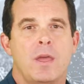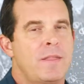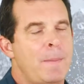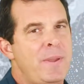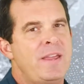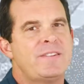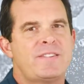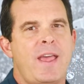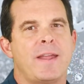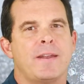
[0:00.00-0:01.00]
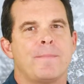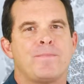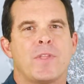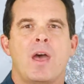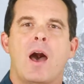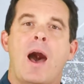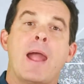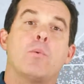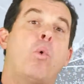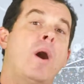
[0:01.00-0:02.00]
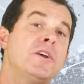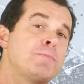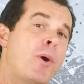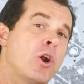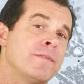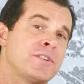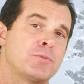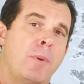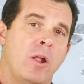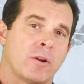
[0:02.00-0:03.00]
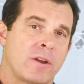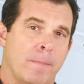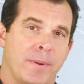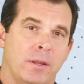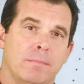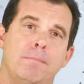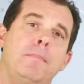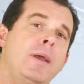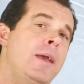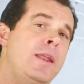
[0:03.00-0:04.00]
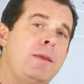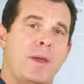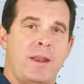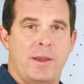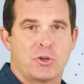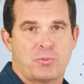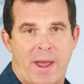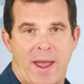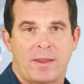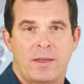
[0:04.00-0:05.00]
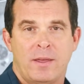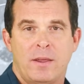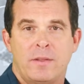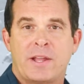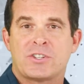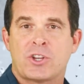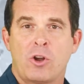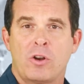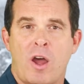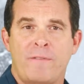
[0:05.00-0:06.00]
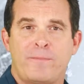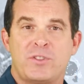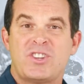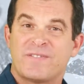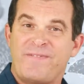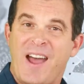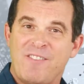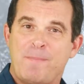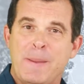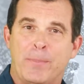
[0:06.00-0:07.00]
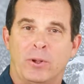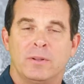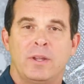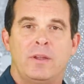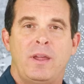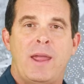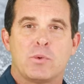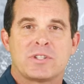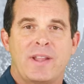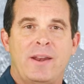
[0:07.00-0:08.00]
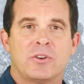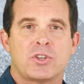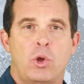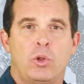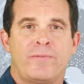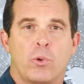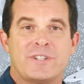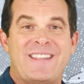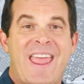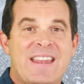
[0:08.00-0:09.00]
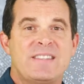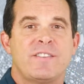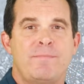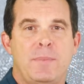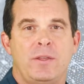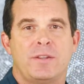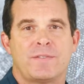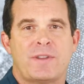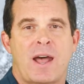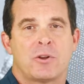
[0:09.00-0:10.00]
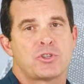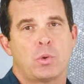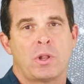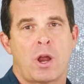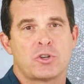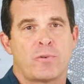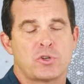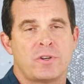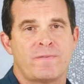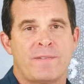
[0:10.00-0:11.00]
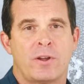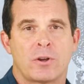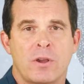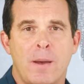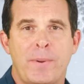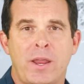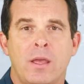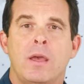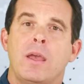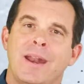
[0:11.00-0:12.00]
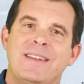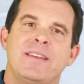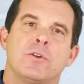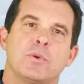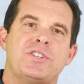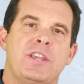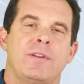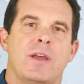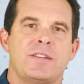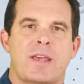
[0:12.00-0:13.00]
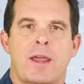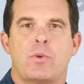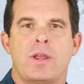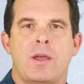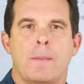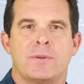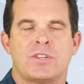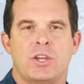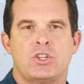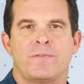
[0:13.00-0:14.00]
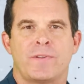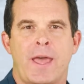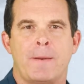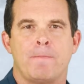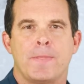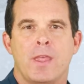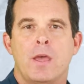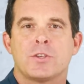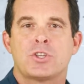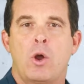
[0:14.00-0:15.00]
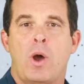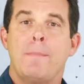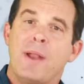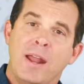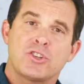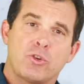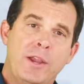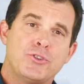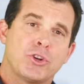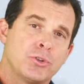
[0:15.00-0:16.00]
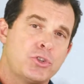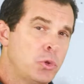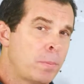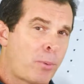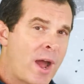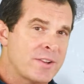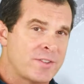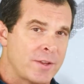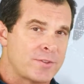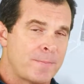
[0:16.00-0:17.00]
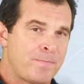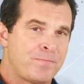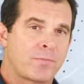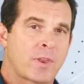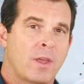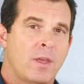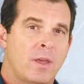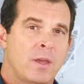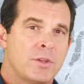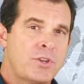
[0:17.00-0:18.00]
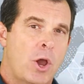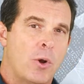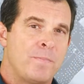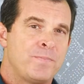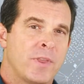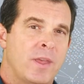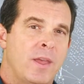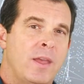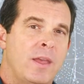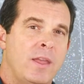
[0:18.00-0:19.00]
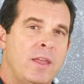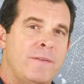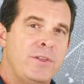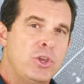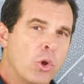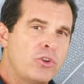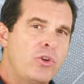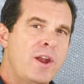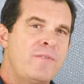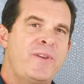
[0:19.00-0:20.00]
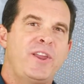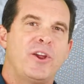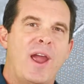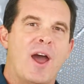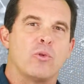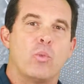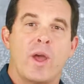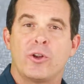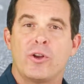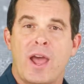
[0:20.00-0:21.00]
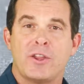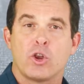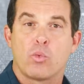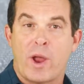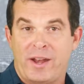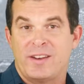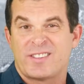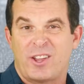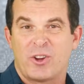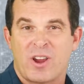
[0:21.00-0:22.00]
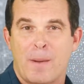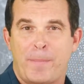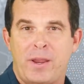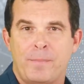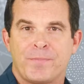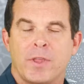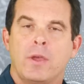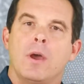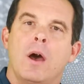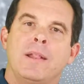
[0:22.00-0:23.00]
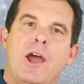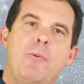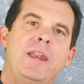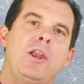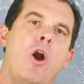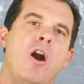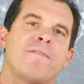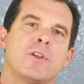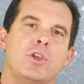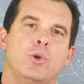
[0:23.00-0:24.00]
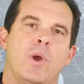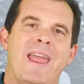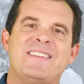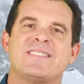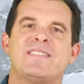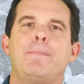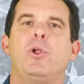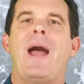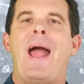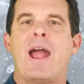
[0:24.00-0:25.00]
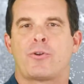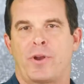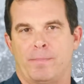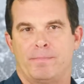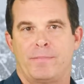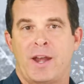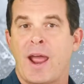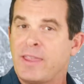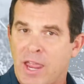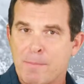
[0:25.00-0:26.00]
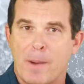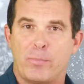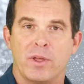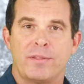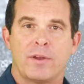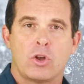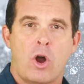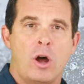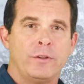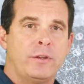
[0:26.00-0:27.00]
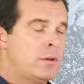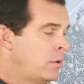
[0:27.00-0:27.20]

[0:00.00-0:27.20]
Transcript: That being said, I was part of a smaller company many years back that started off with just 5 people and was later sold for tens of millions of dollars to a large Fortune 500 company, and I did receive a nice equity compensation for that. So I'm not a stranger to the process. So if you're trying to figure out whether or not you're ready to sell your company, allow me to offer you a simple acronym that I came up with called